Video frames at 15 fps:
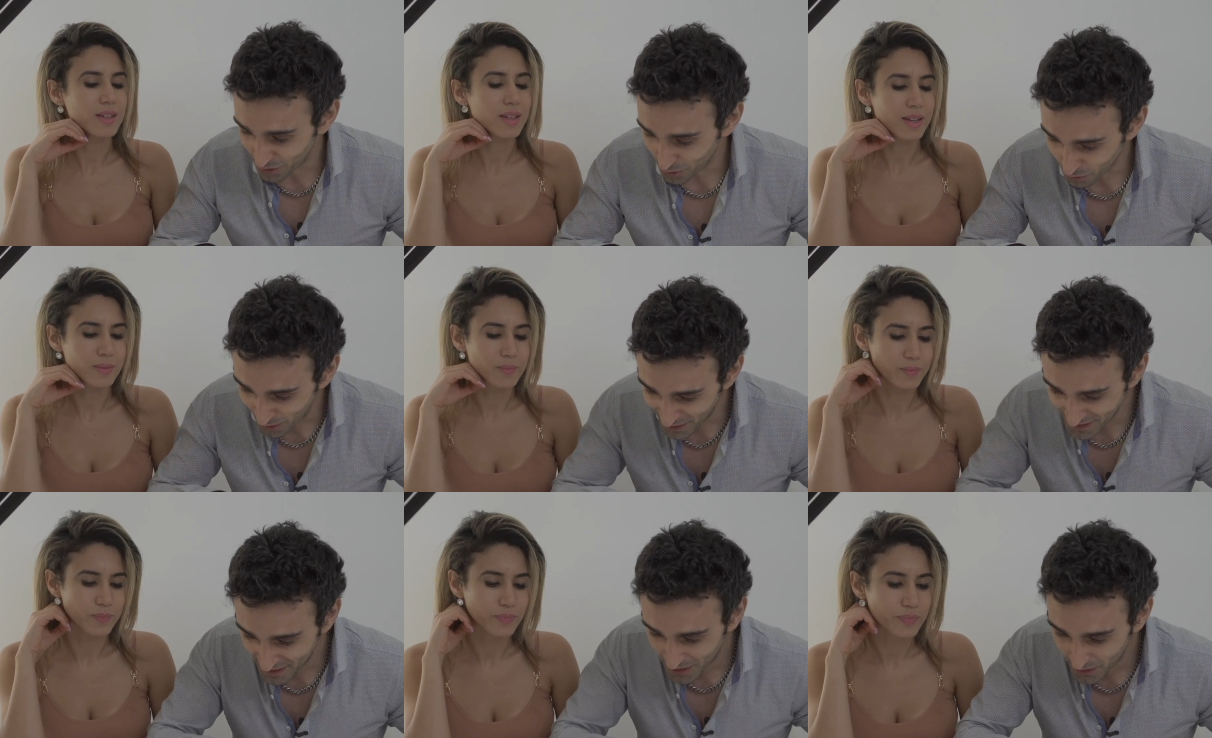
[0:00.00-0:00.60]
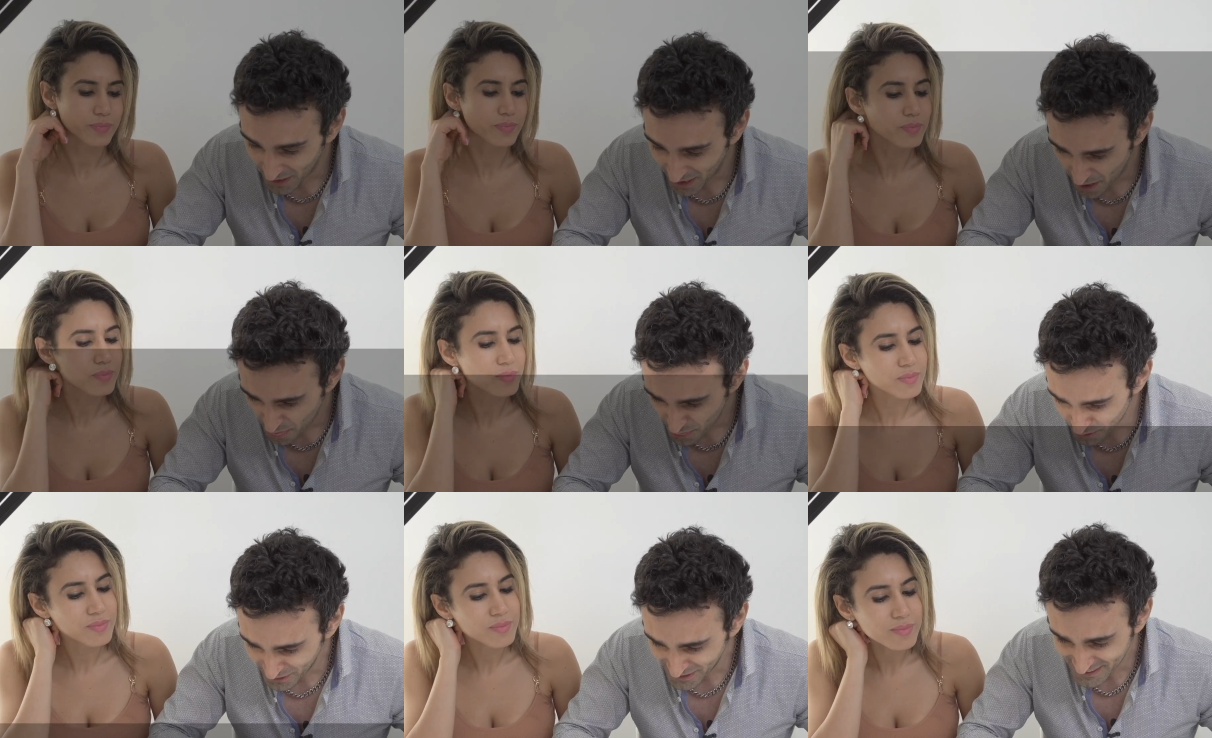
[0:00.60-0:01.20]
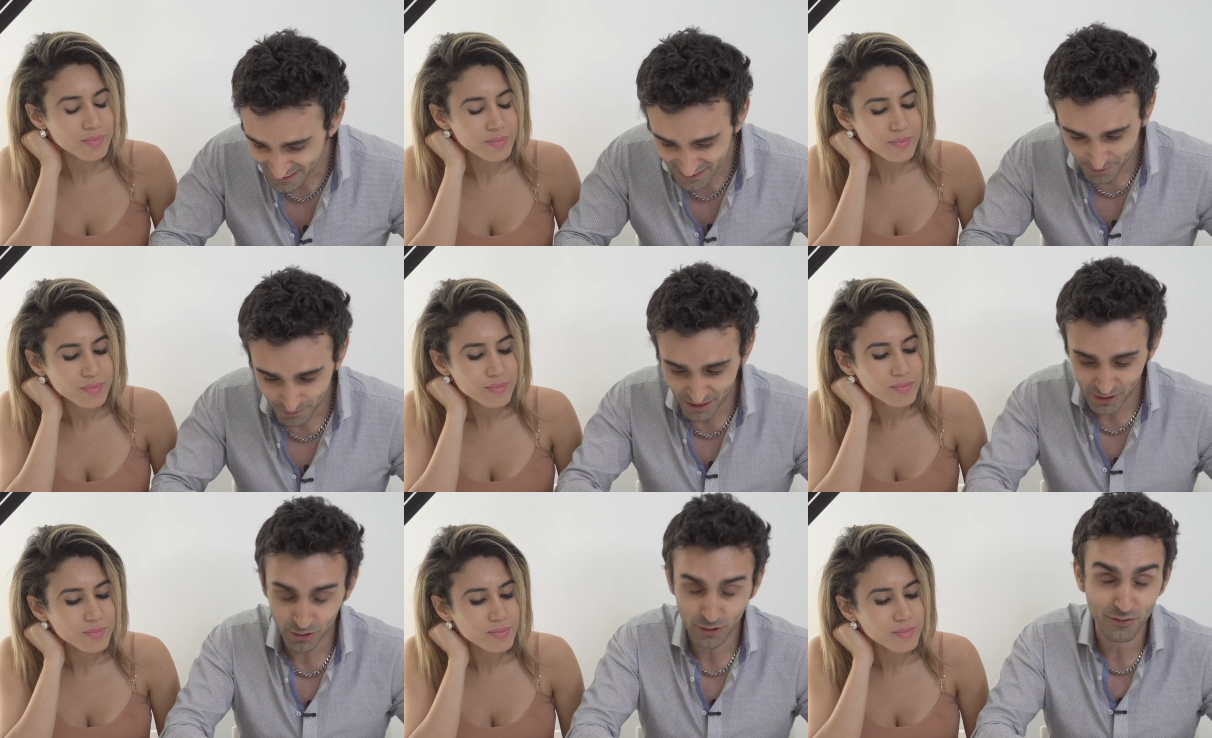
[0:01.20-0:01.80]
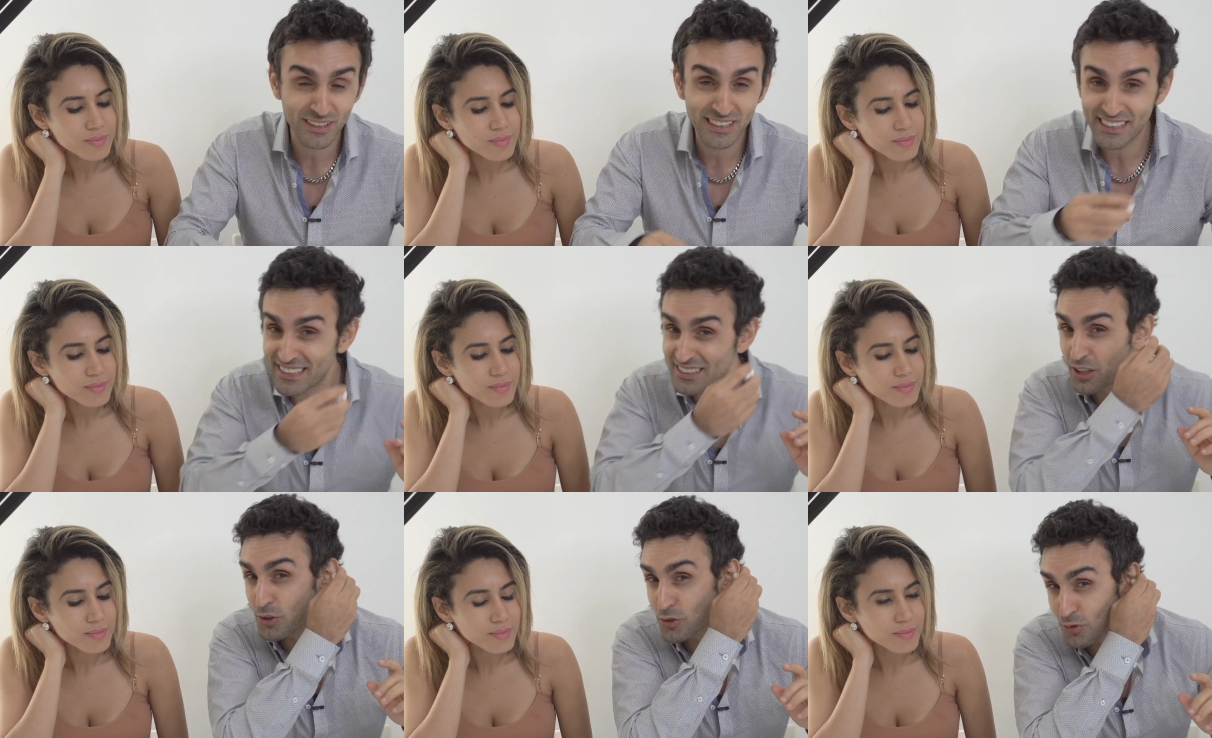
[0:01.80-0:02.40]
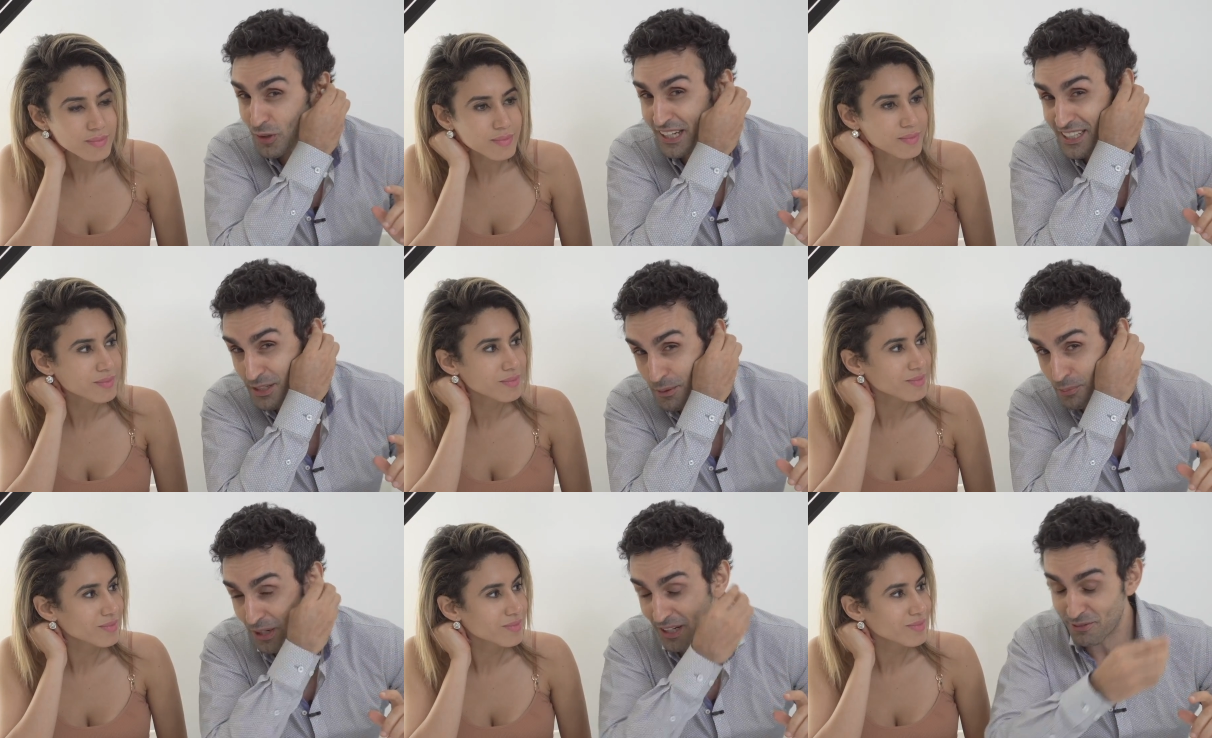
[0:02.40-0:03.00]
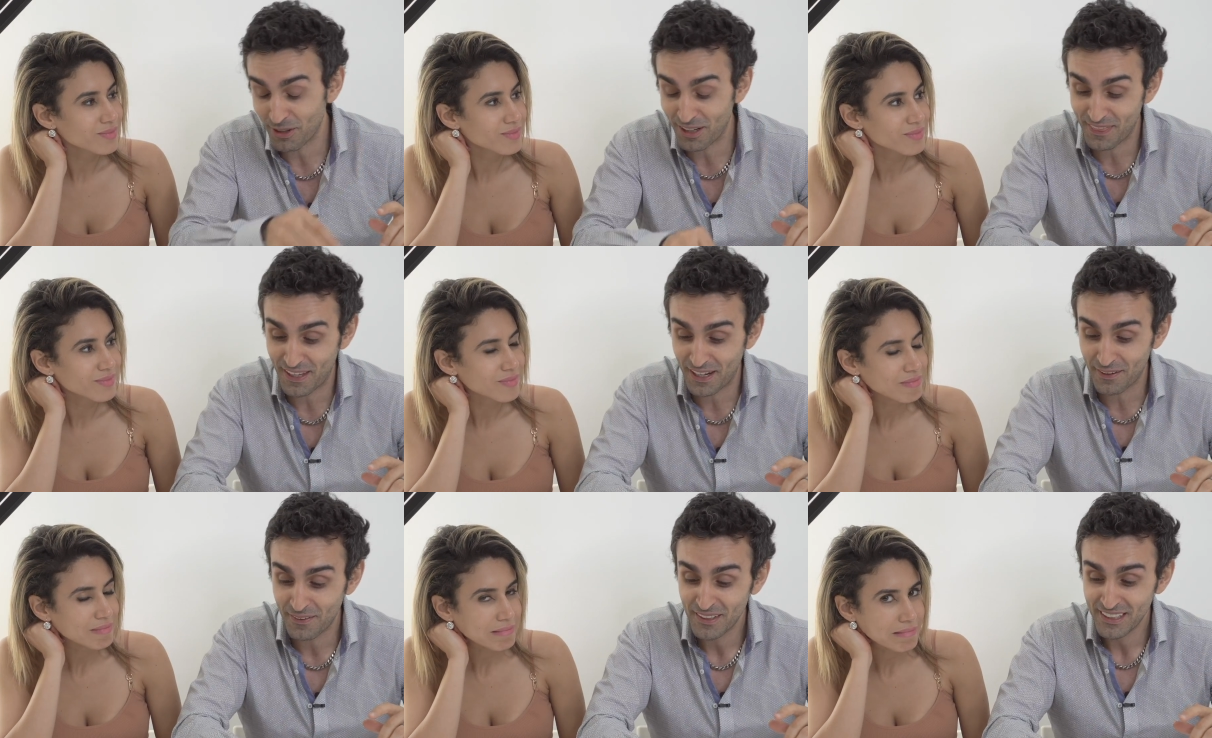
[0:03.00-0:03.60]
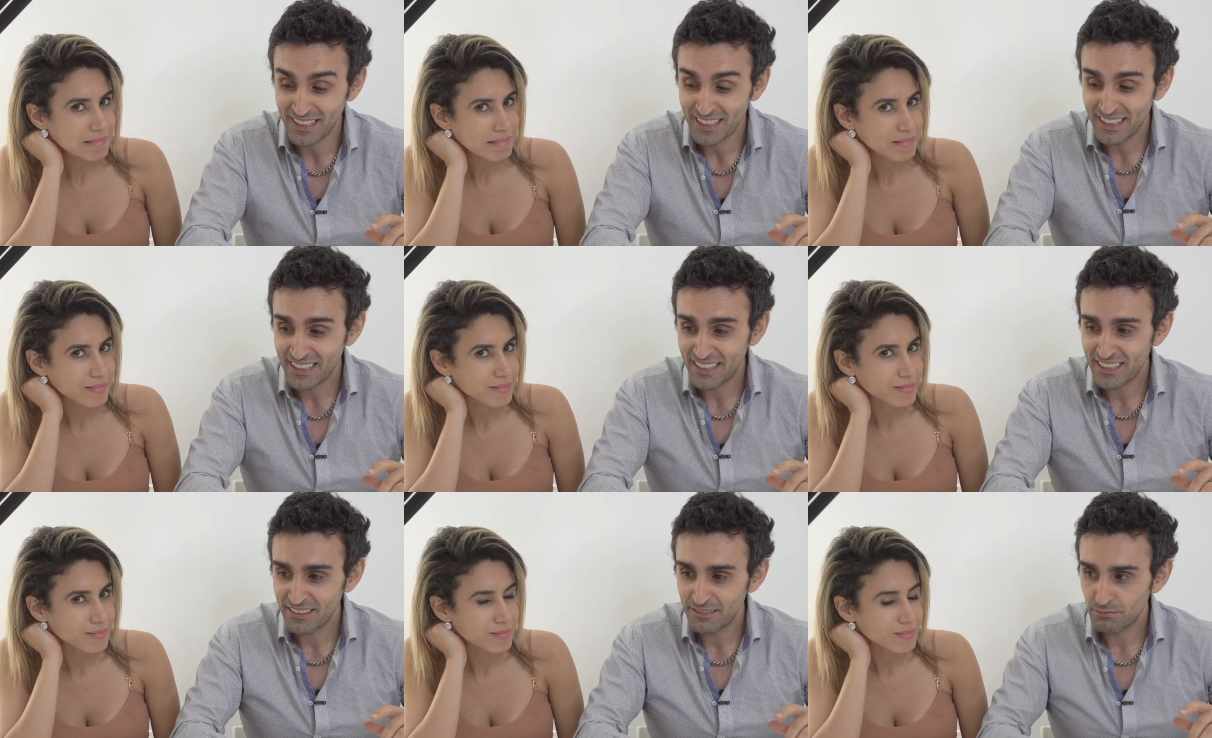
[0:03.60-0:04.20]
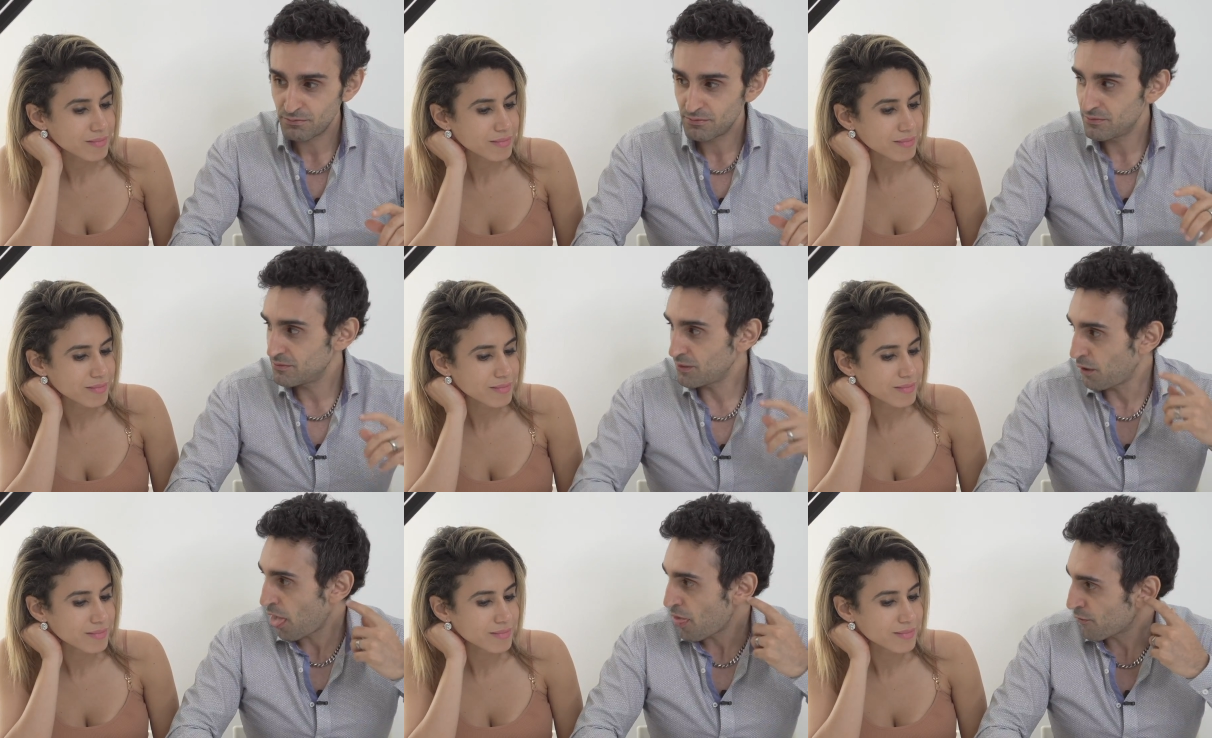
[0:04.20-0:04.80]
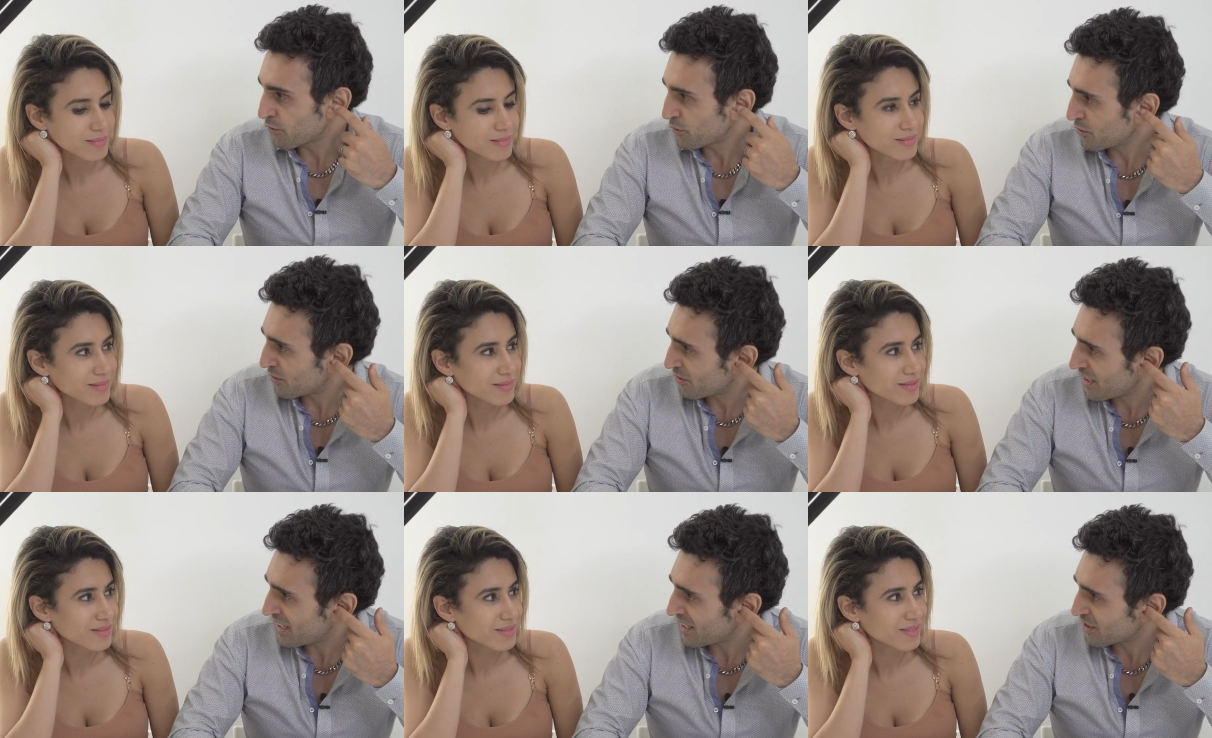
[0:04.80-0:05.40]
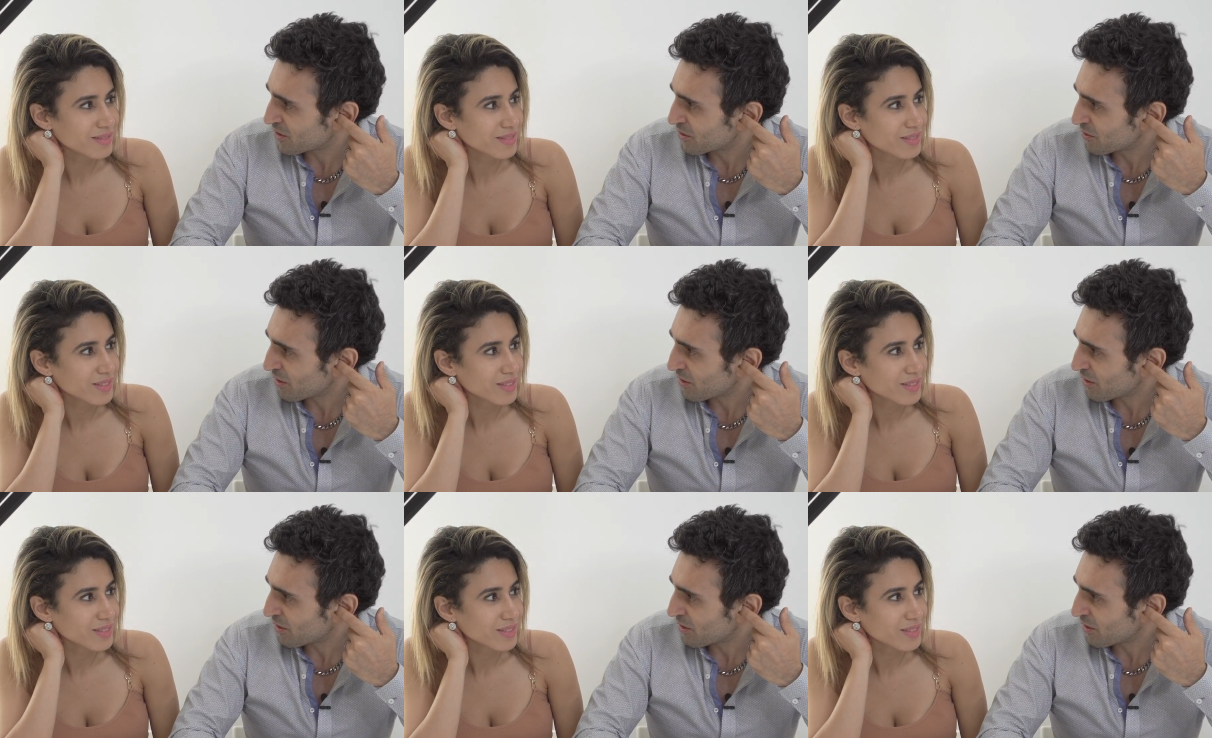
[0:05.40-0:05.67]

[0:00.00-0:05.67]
Speaker 1: So right now at three centimeters, obviously this goes right in your brain right there. Through your ear,